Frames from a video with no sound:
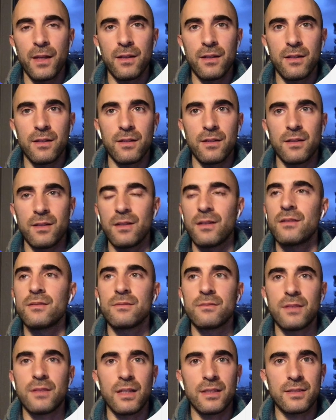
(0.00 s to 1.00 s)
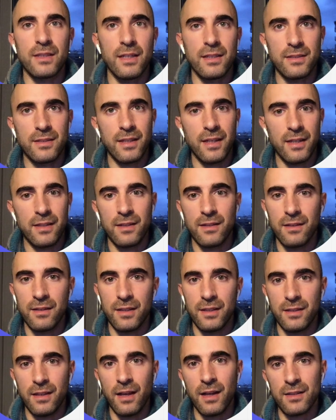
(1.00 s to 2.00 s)
Uh, as I said,
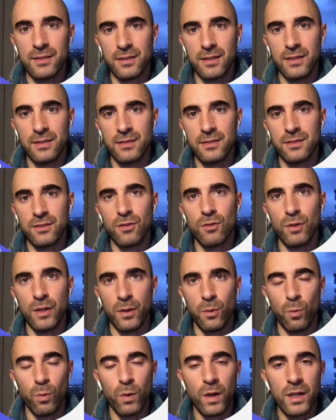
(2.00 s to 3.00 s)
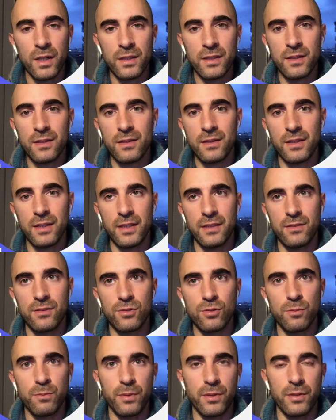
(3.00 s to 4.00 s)
it's all in one. It
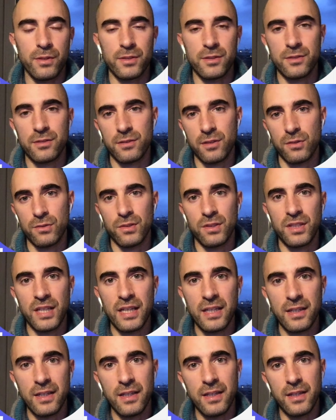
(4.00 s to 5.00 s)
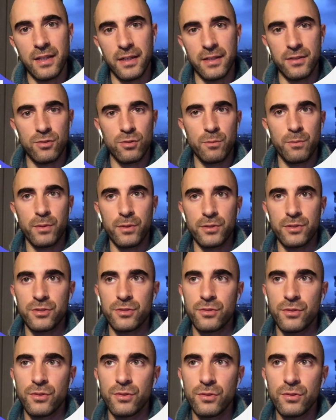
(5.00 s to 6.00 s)
supports note taking, it supports
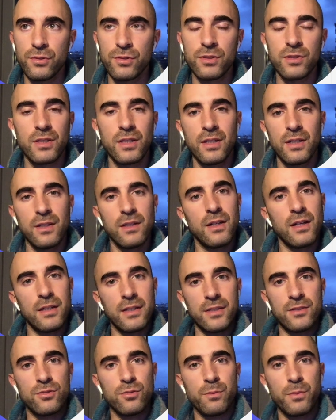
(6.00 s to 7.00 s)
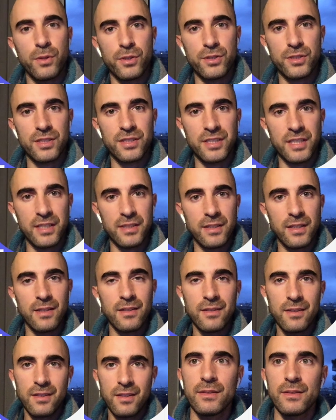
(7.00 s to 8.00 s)
to-dos, and it supports agenda.
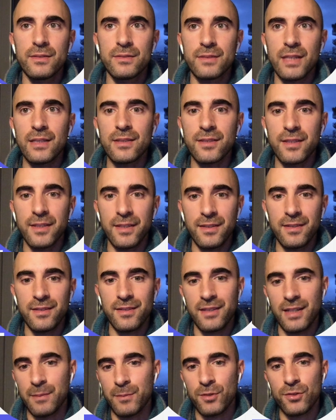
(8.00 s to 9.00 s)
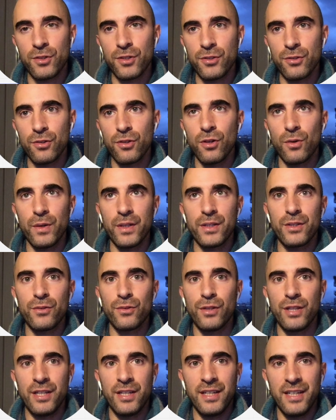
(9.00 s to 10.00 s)
That's it. I'm not going to go
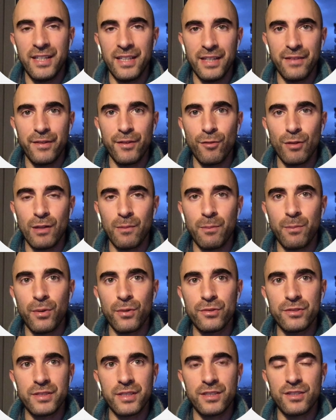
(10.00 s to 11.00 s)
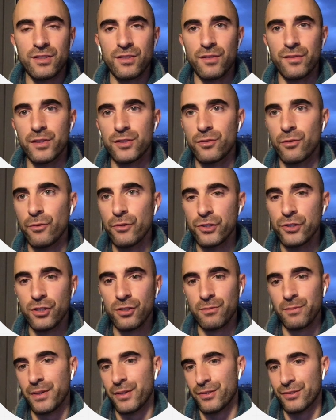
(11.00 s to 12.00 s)
into the individual post-its of the
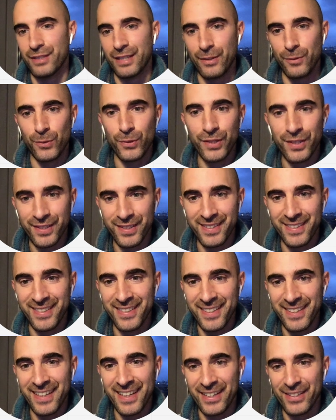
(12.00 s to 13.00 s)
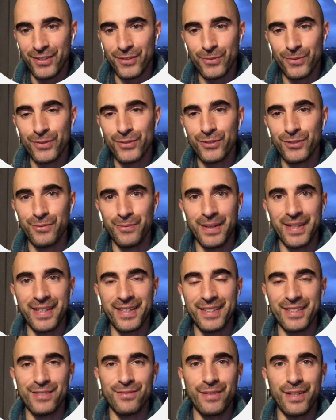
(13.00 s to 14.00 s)
solution because I don't want to make
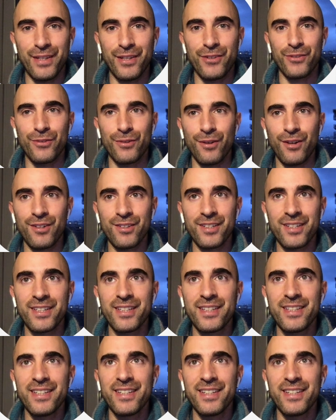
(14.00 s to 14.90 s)
this video too long.